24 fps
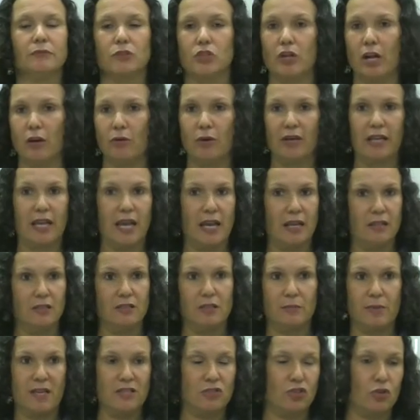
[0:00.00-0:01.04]
You know, again,
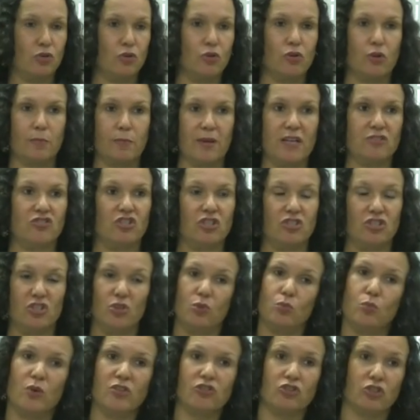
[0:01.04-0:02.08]
depends on who you're pitching to,
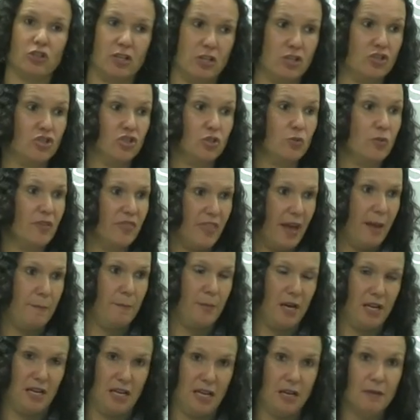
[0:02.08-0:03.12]
what you're going to do with that
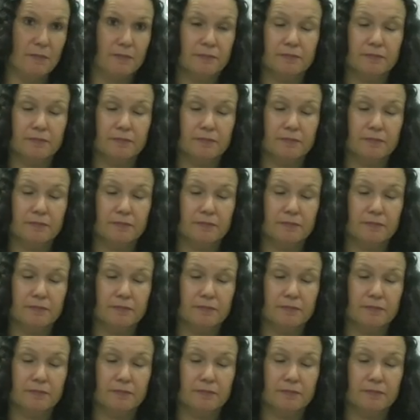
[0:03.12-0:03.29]
money